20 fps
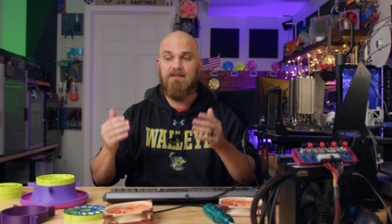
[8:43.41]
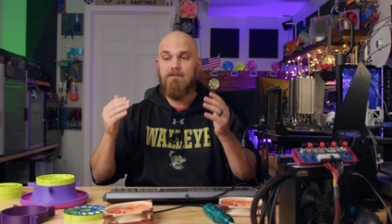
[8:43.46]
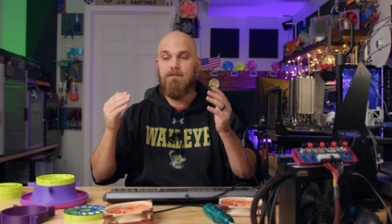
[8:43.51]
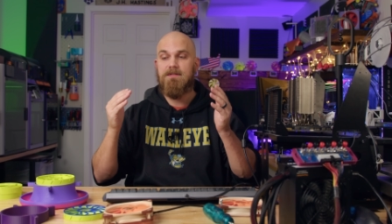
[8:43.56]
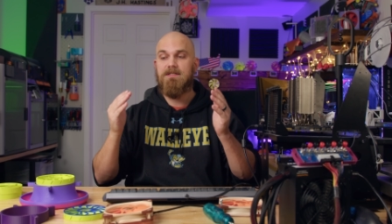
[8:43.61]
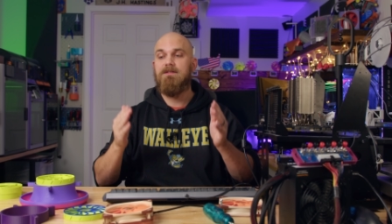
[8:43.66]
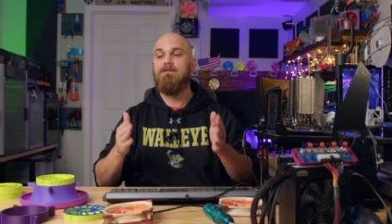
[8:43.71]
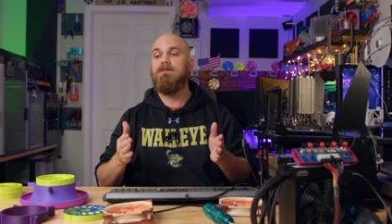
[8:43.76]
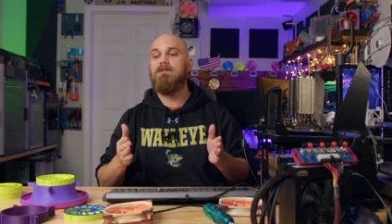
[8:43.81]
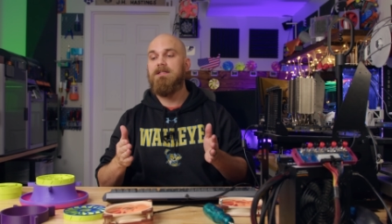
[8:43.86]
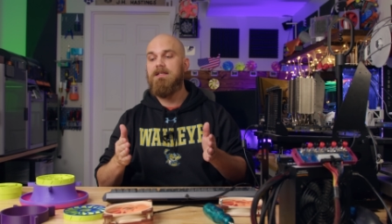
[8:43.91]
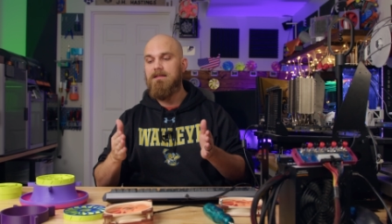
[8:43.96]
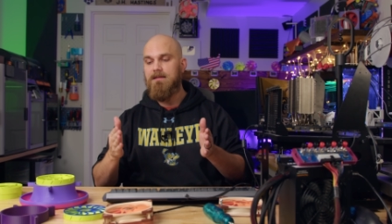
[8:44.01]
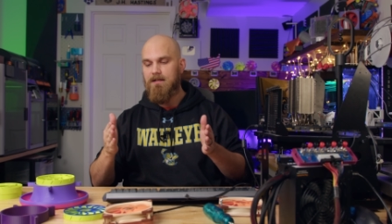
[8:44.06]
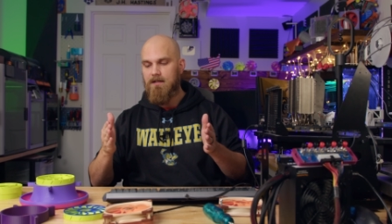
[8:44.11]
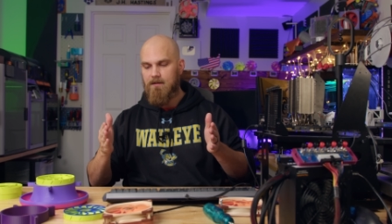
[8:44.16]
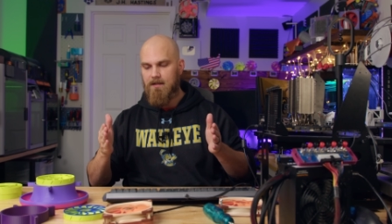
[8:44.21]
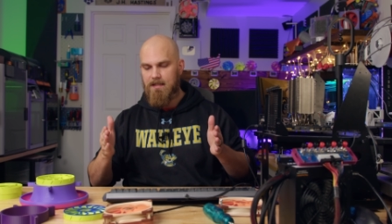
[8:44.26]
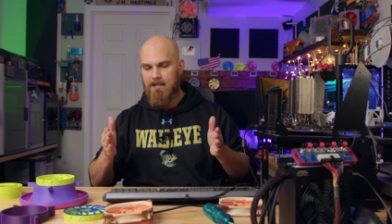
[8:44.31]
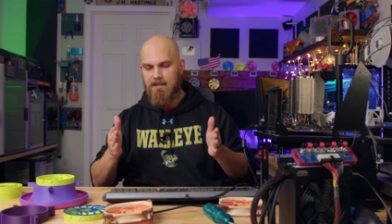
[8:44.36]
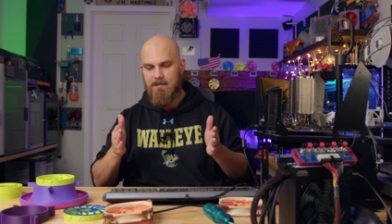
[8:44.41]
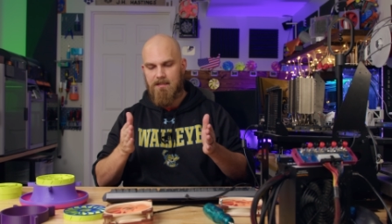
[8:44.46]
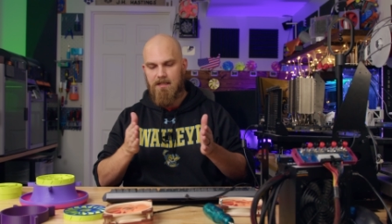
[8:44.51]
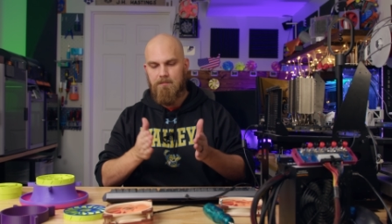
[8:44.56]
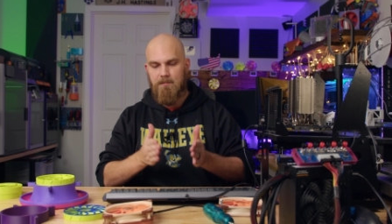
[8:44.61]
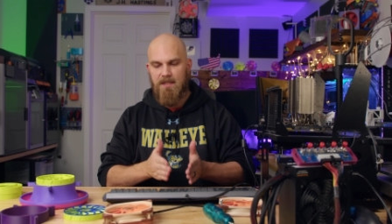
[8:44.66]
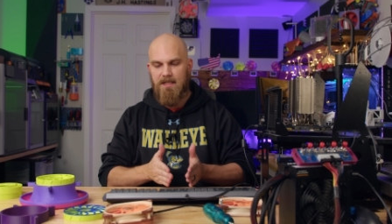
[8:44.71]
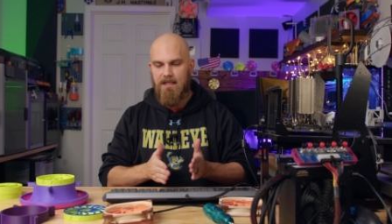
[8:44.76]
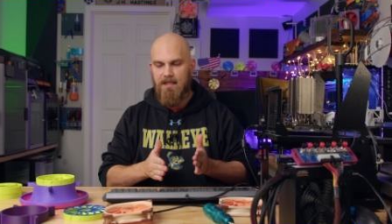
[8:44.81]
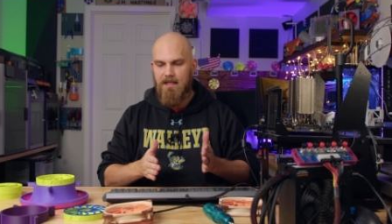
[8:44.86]
Specifically, there is a
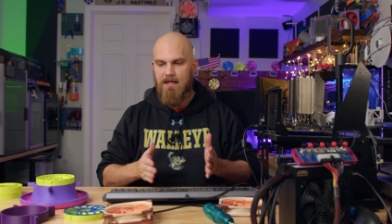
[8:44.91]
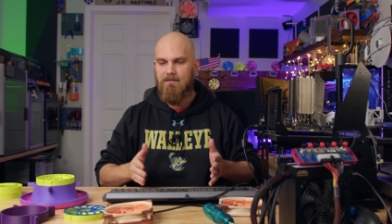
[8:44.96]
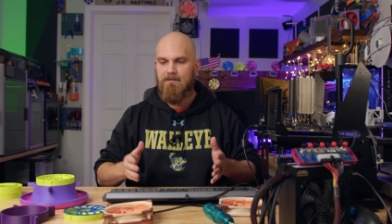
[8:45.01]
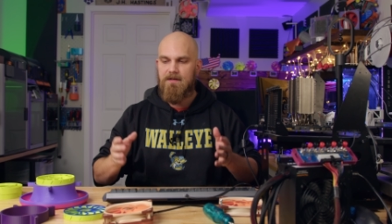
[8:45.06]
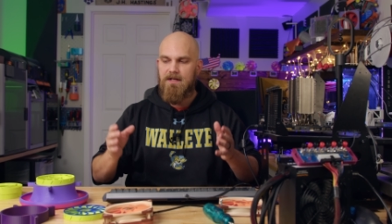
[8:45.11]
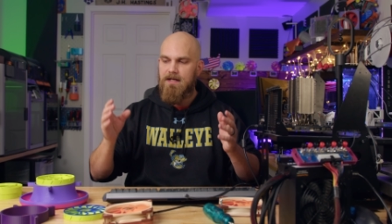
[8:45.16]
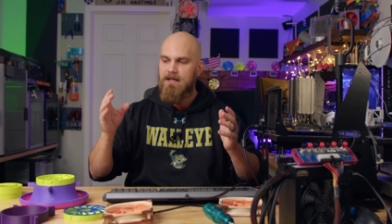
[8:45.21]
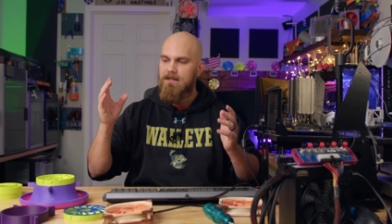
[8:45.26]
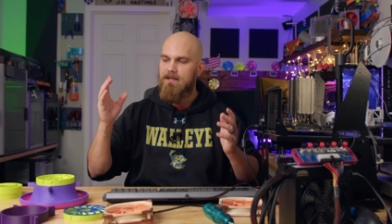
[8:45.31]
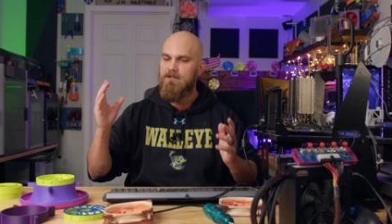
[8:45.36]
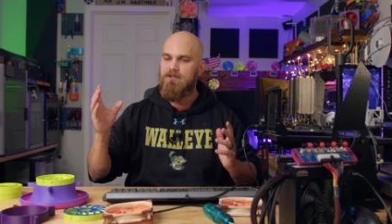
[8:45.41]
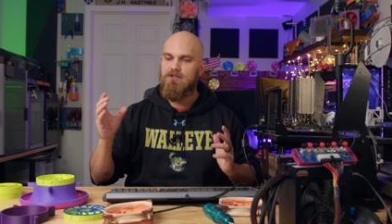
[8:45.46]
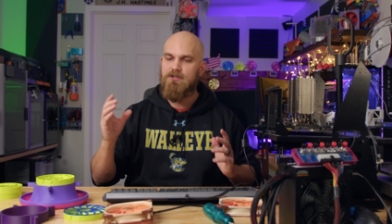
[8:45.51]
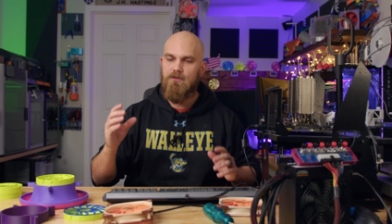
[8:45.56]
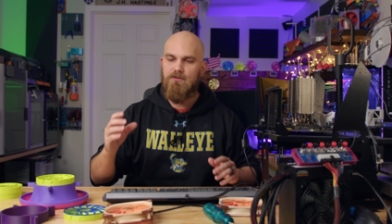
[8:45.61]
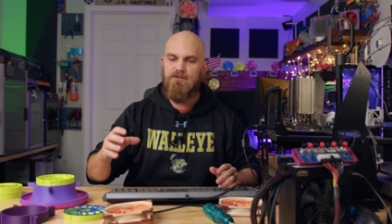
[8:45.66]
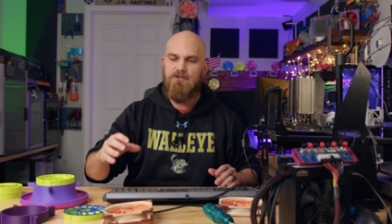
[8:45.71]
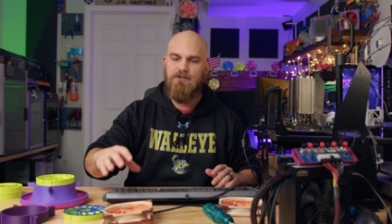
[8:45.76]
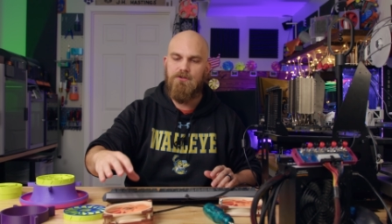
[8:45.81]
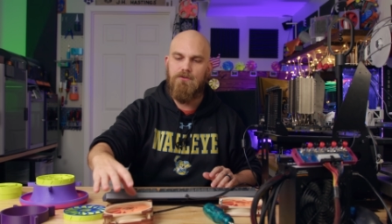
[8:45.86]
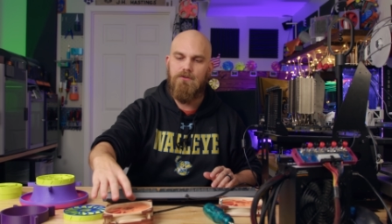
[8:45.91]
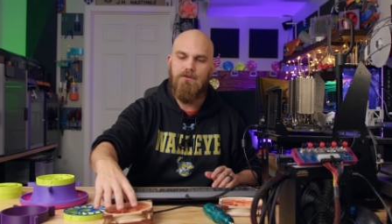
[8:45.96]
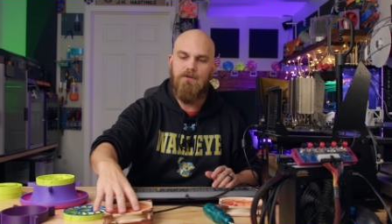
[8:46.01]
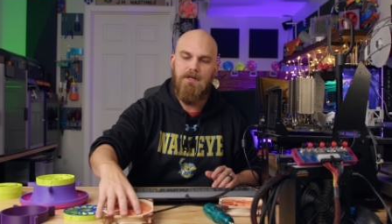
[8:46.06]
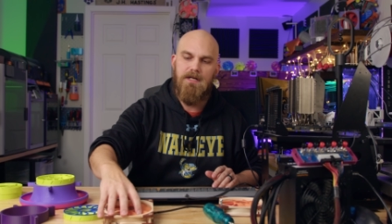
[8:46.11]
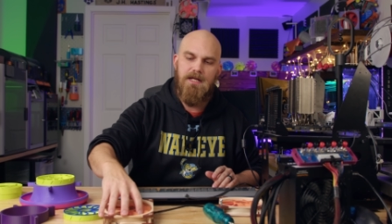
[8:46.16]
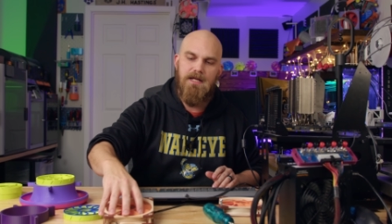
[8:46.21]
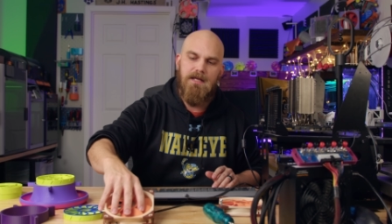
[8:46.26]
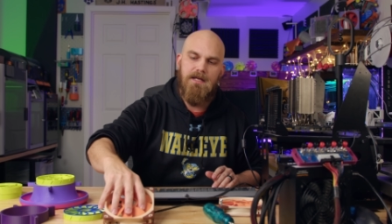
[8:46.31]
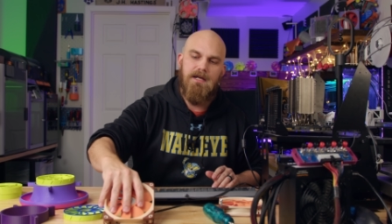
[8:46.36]
PDF that shows
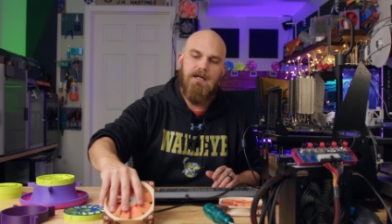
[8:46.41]
you